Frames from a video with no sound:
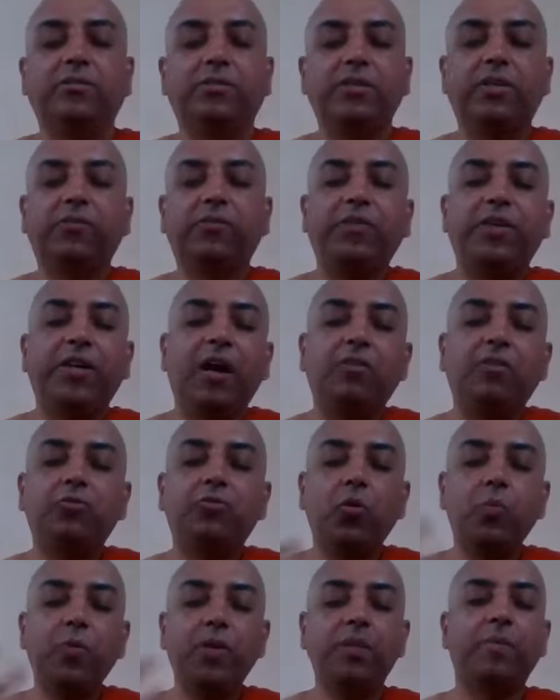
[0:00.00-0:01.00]
Like we have
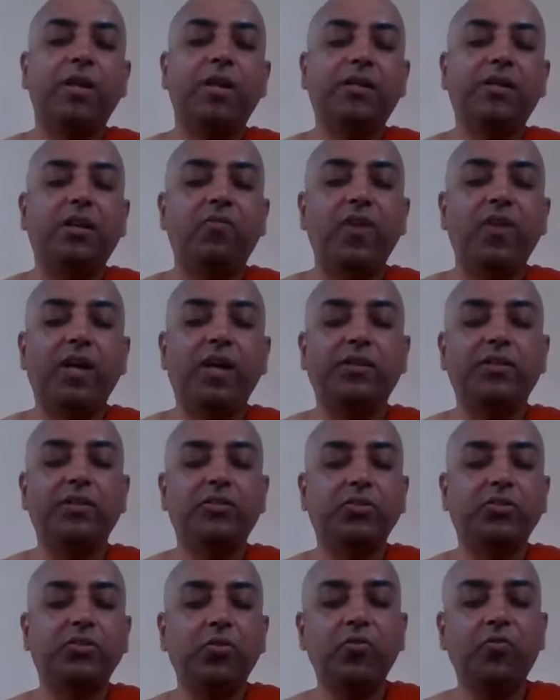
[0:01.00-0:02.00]
so many mental
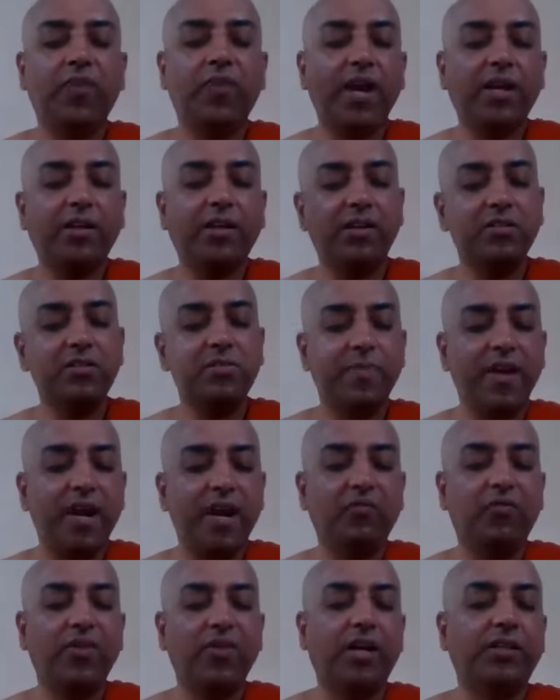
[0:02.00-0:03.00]
factors, good factors,
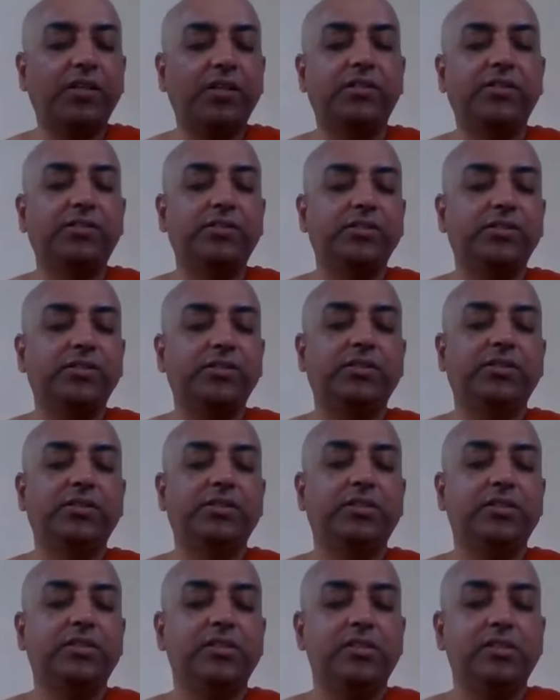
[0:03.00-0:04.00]
bad factors,
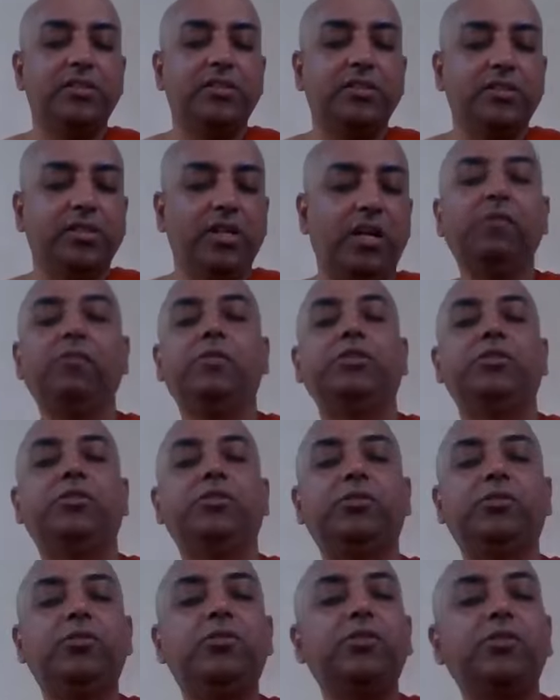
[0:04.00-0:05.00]
and we
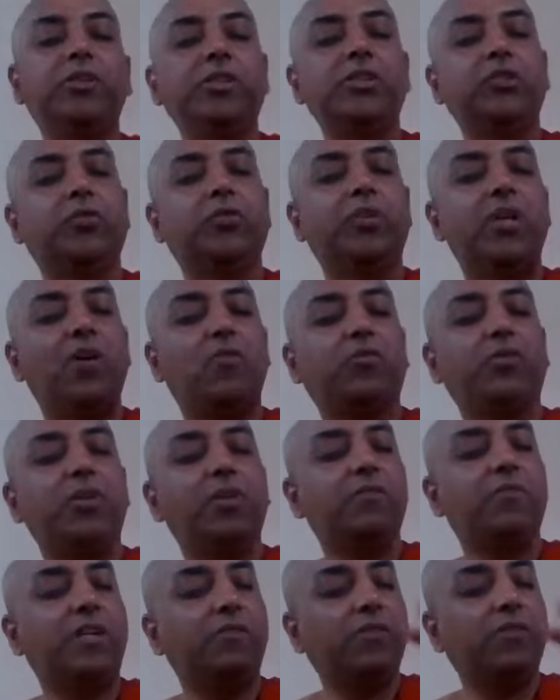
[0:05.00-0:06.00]
should know each one of
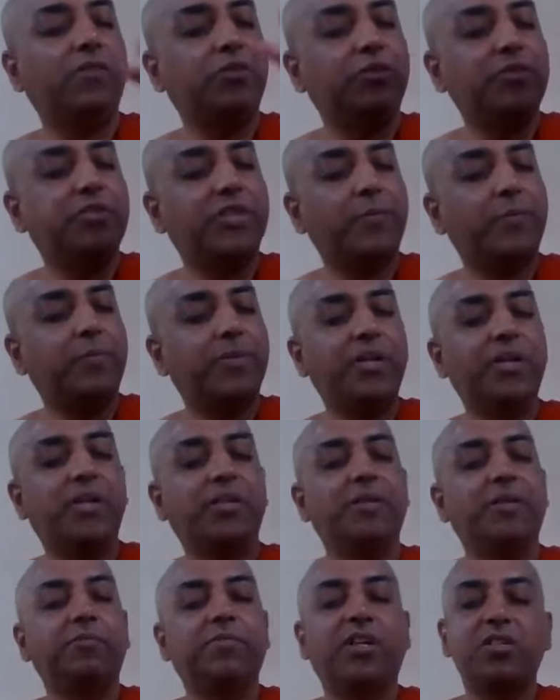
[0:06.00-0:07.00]
them and we should
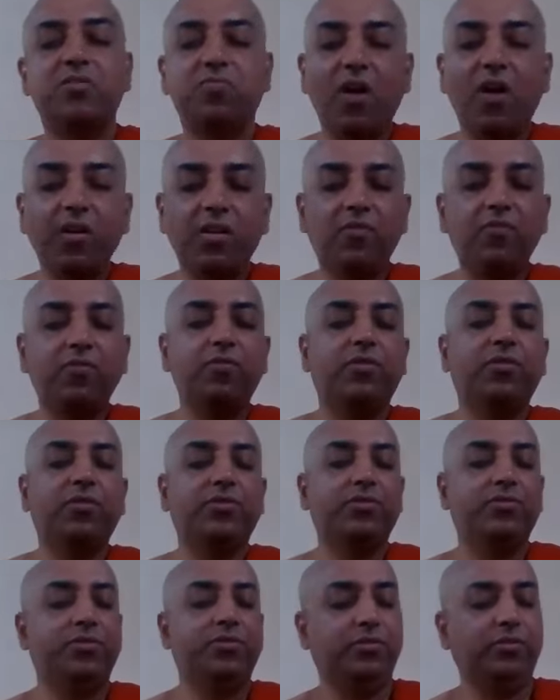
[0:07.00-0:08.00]
separate them. That's what, of
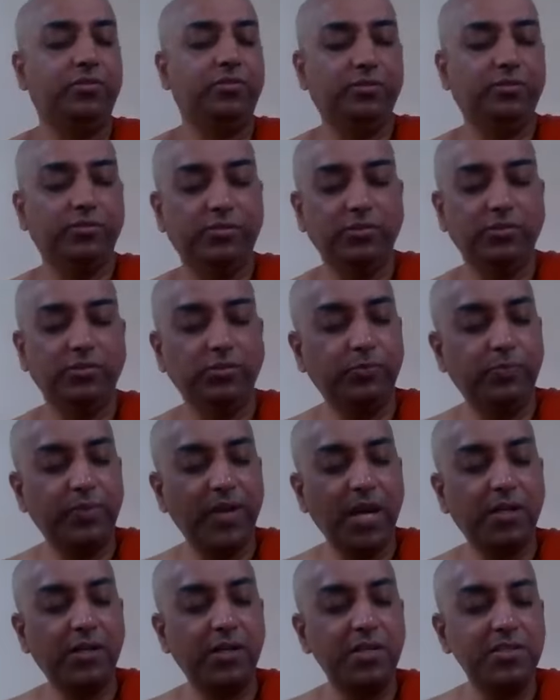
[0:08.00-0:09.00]
course, you
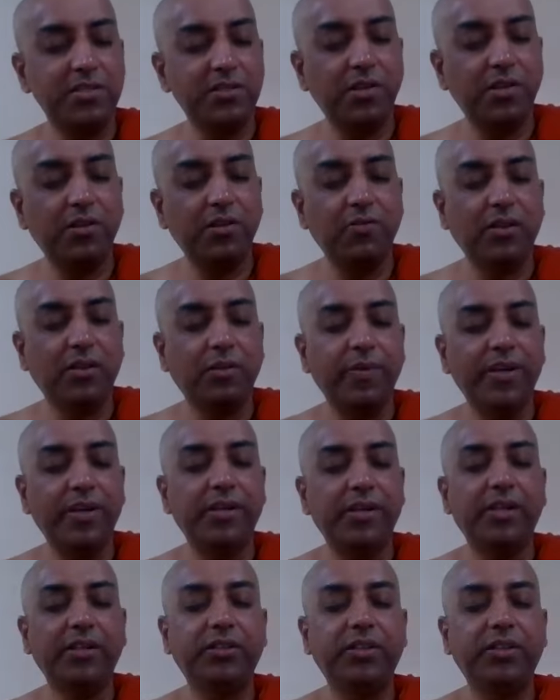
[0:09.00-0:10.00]
practiced in your
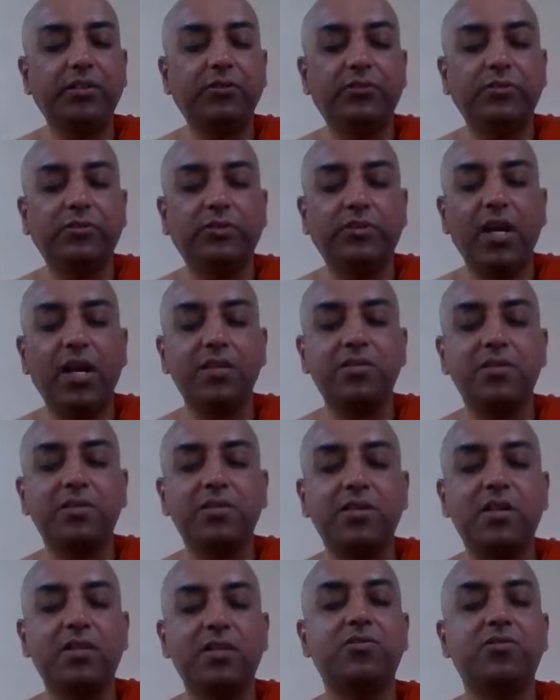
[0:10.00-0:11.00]
meditation
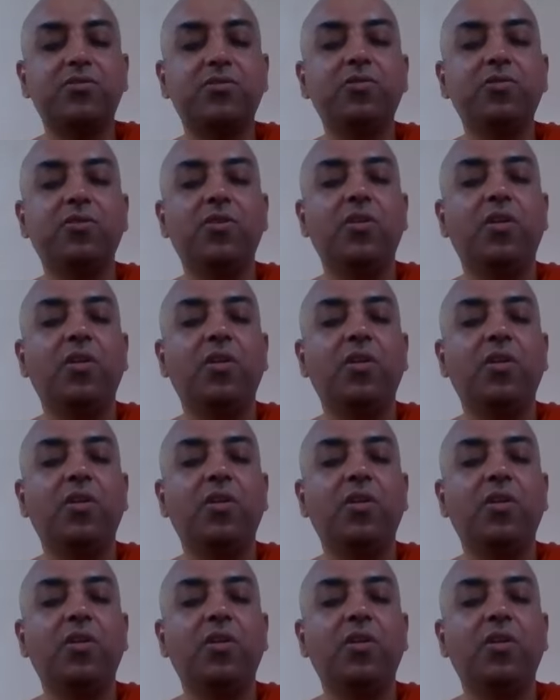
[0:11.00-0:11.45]
classes also.